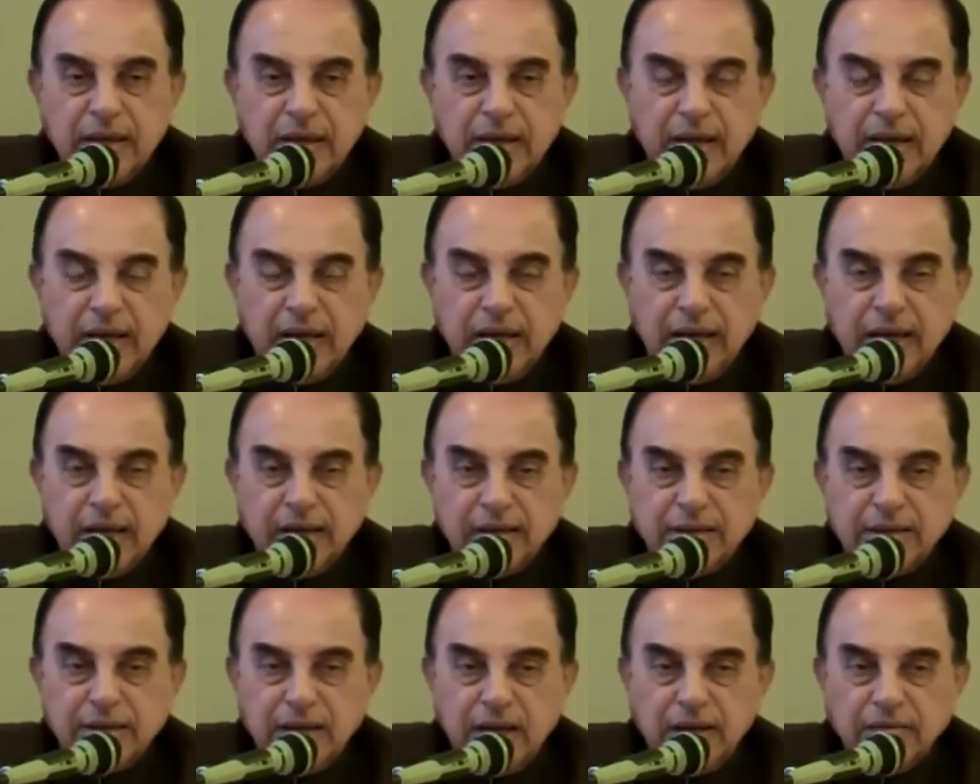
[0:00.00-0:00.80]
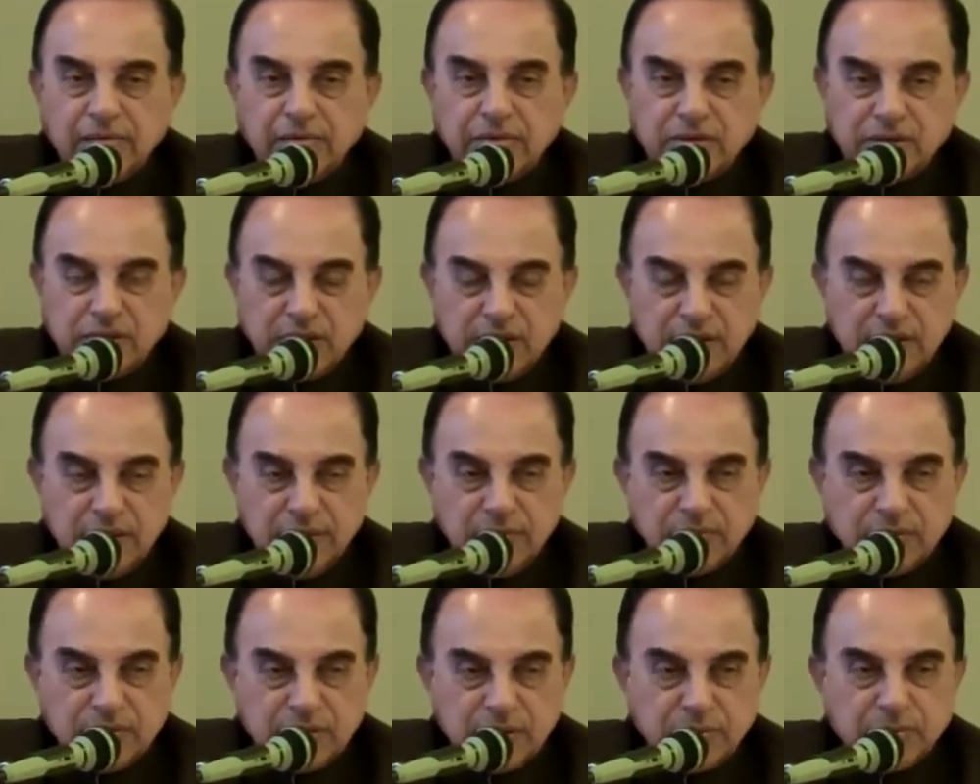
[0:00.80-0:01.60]
and I was
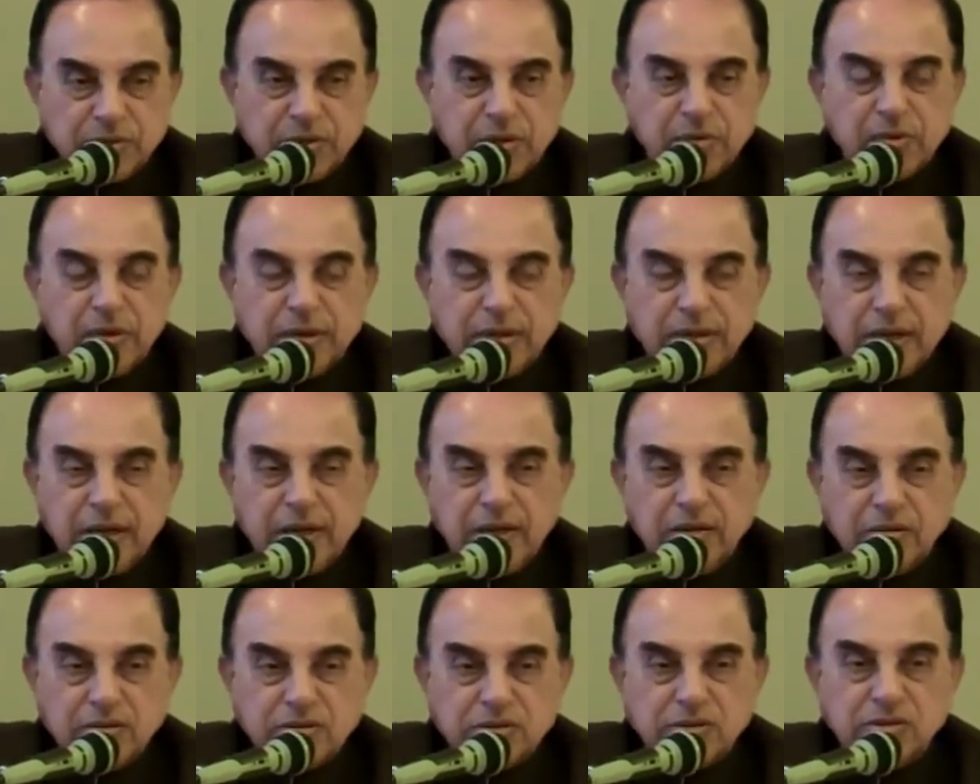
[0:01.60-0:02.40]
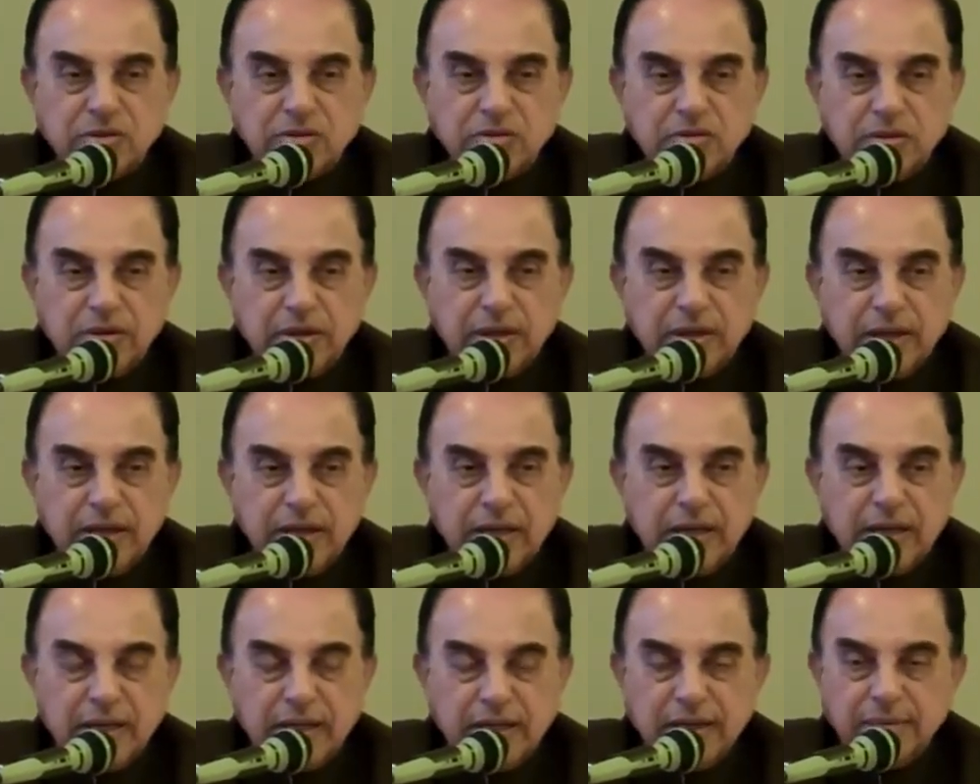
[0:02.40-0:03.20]
subsequently also
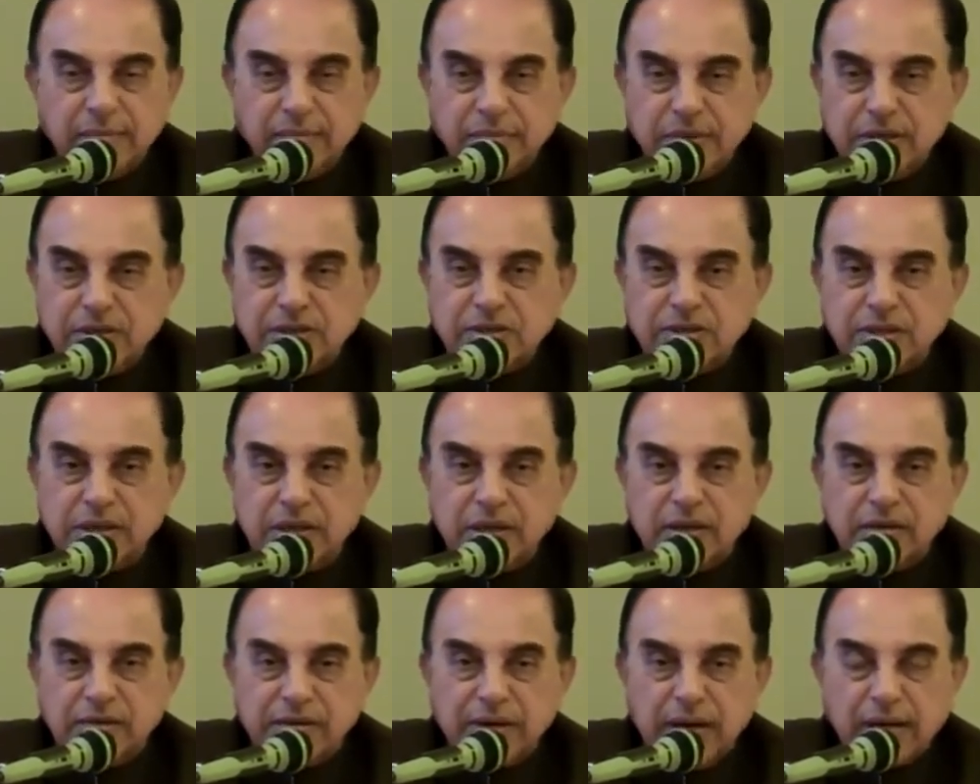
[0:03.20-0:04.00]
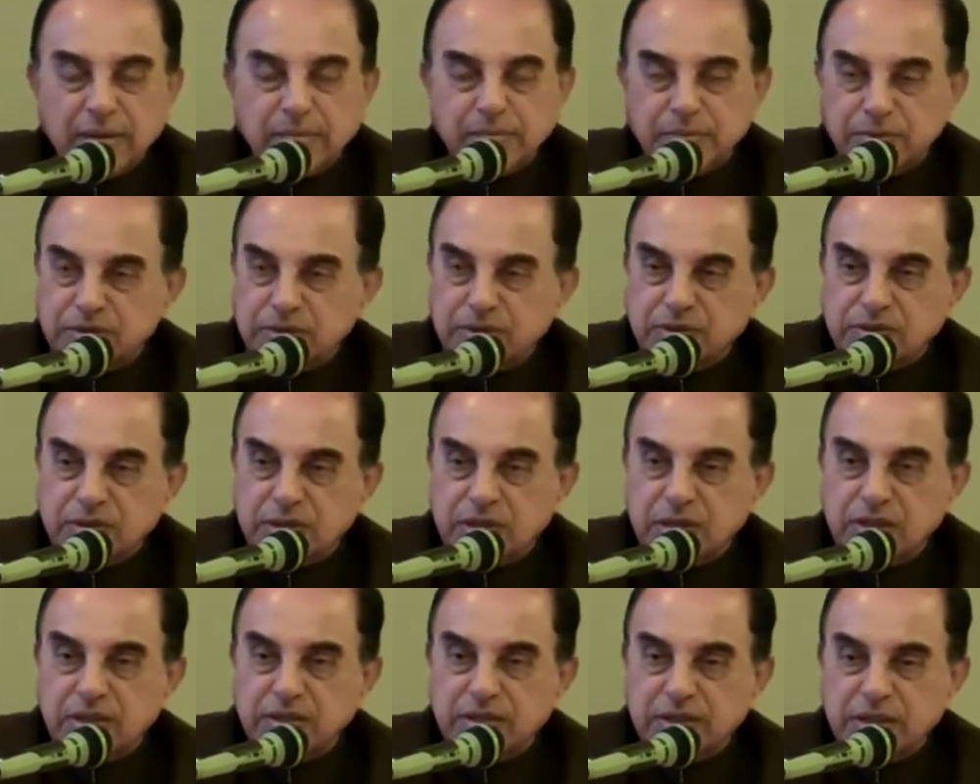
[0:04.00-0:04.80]
held a ministerial rank
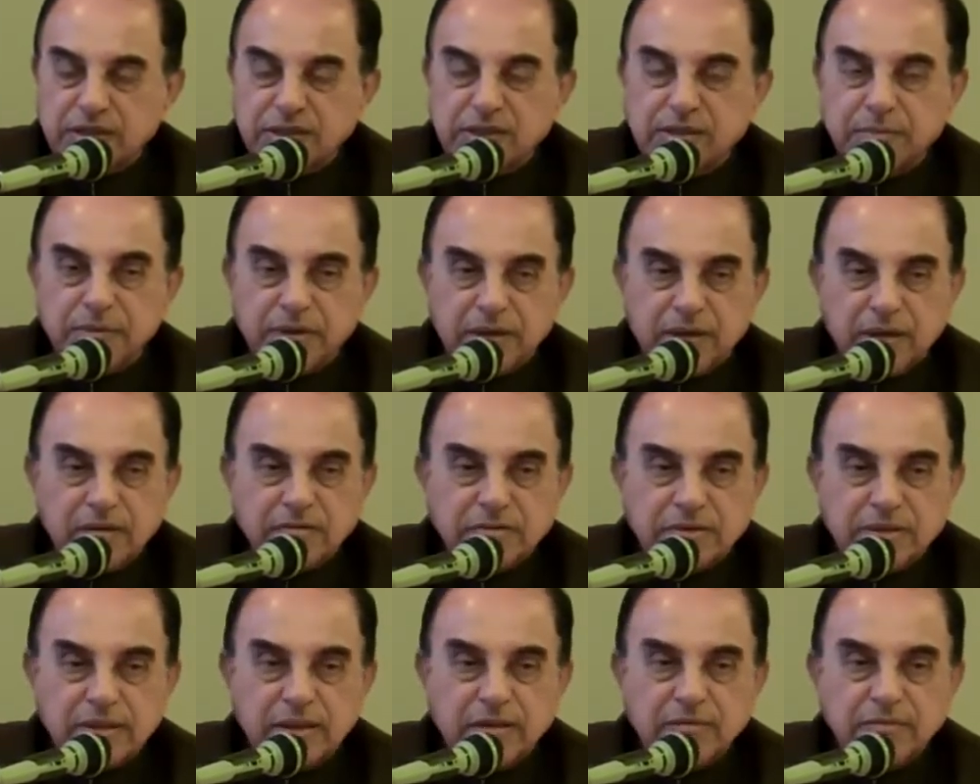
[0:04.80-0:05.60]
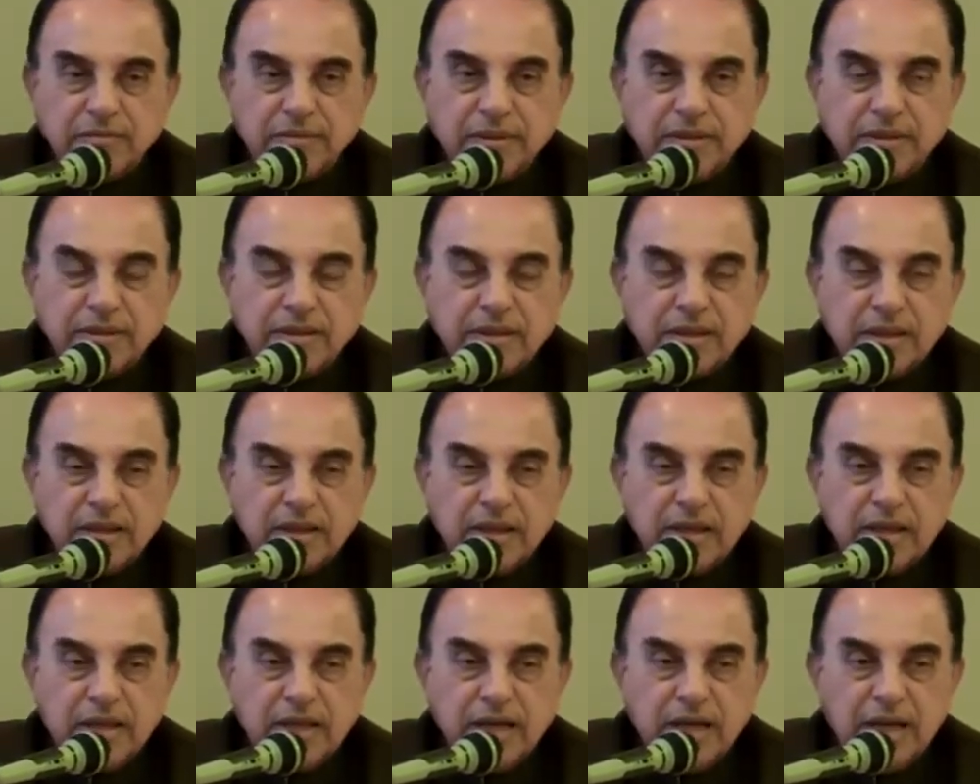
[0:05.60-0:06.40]
position in Narasimha Rao's government.
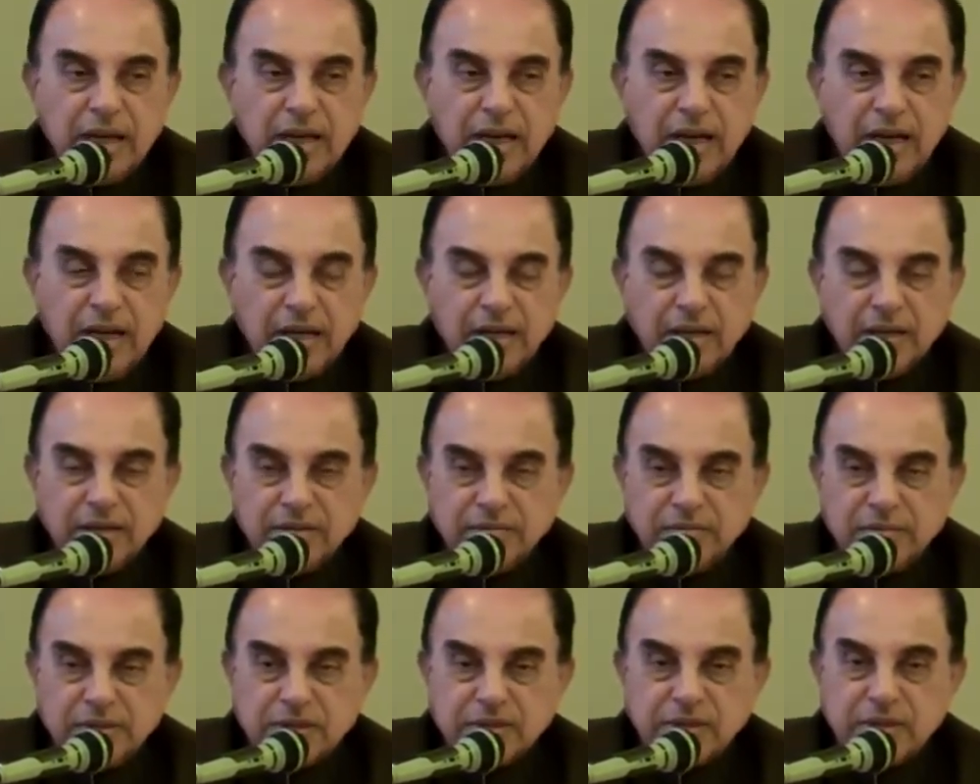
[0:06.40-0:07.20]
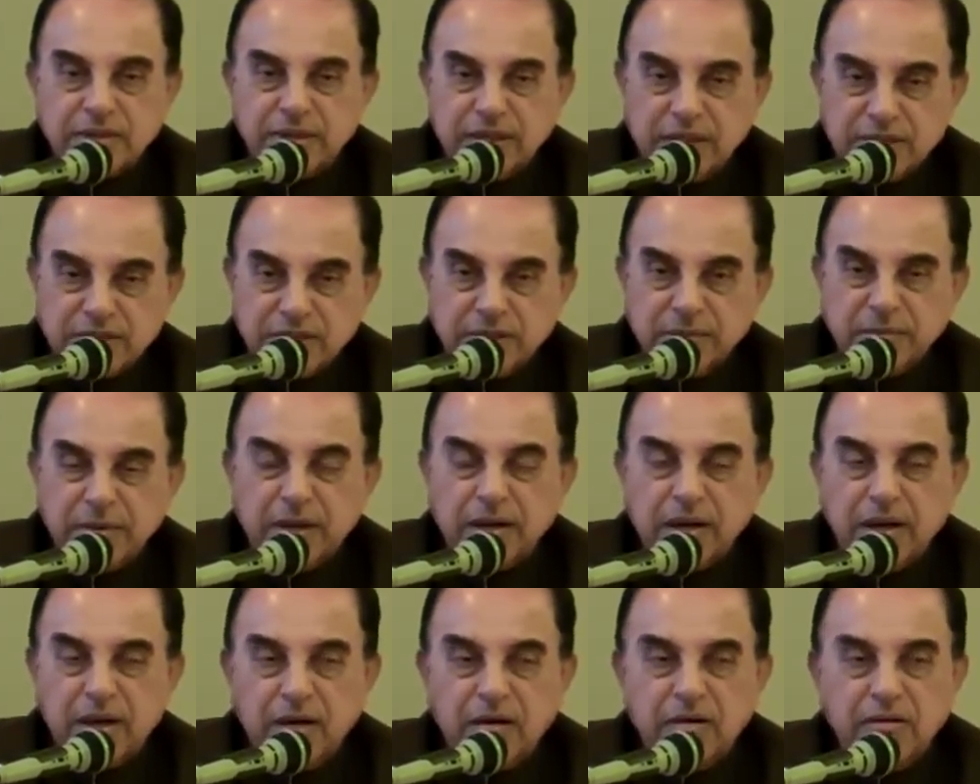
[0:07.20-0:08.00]
And Mr.
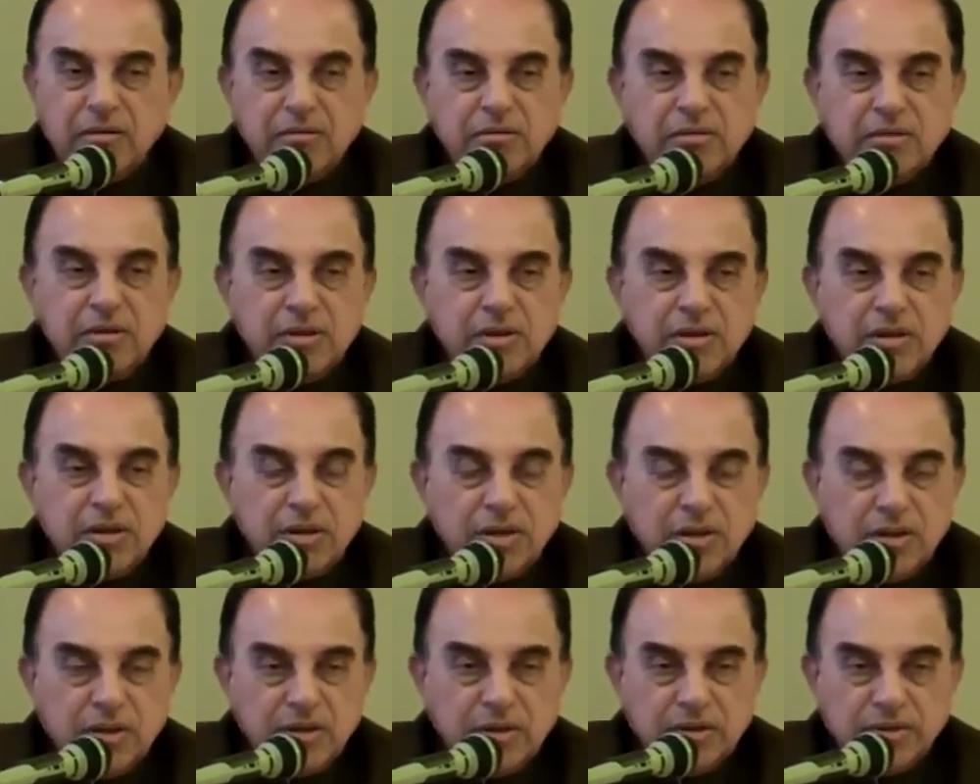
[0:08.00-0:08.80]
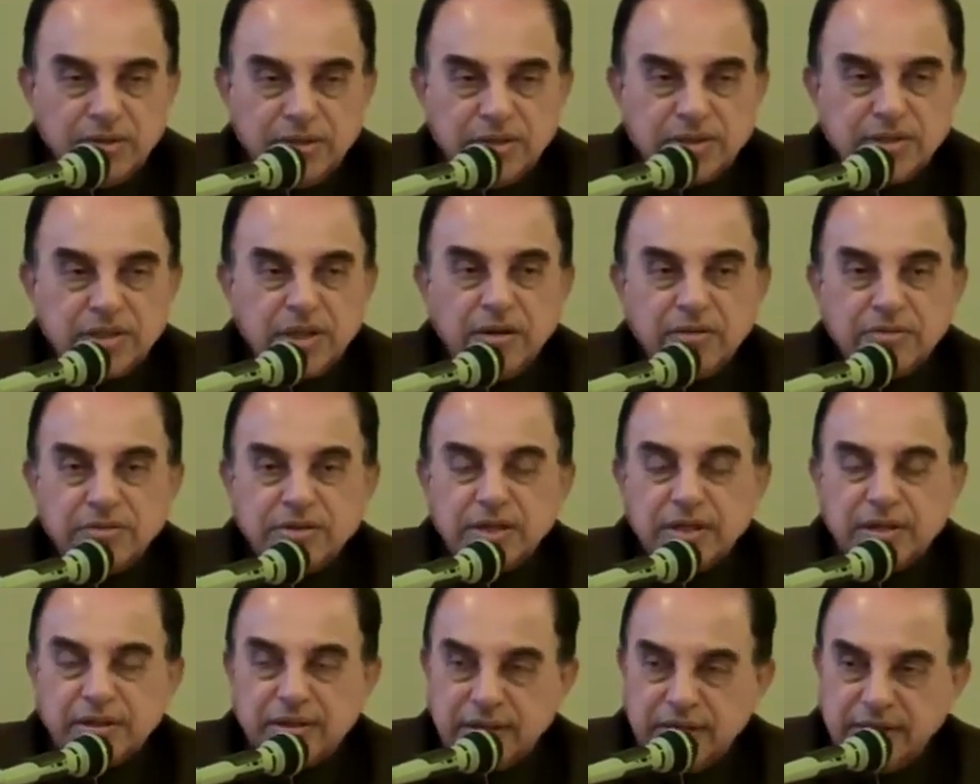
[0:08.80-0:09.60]
Narasimha Rao deserves
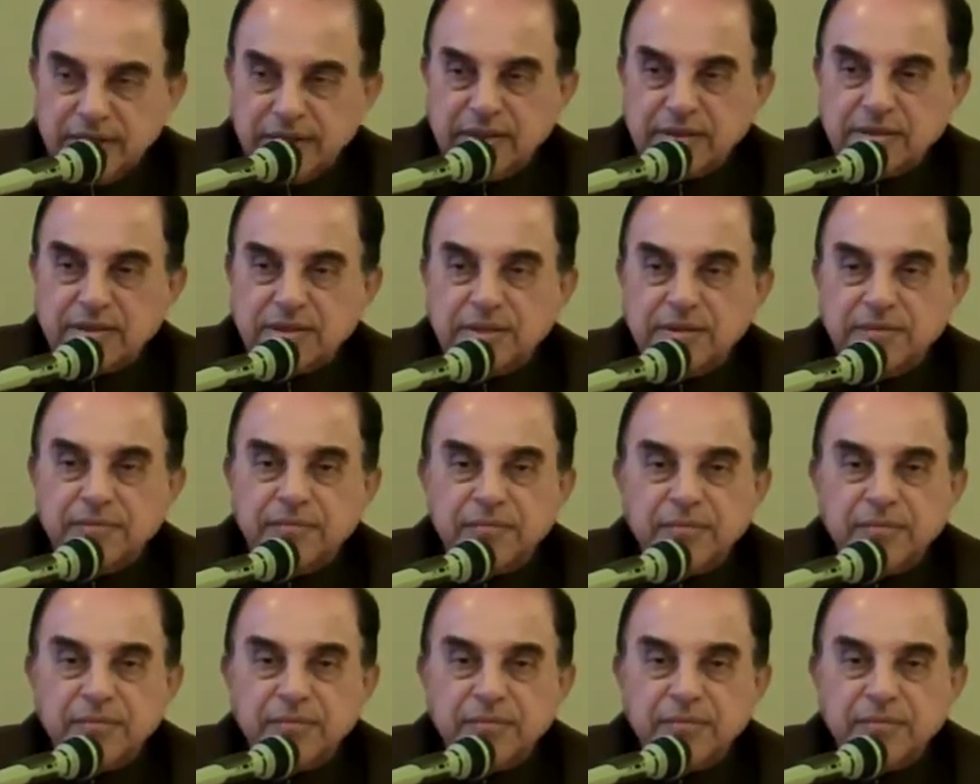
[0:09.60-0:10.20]
the credit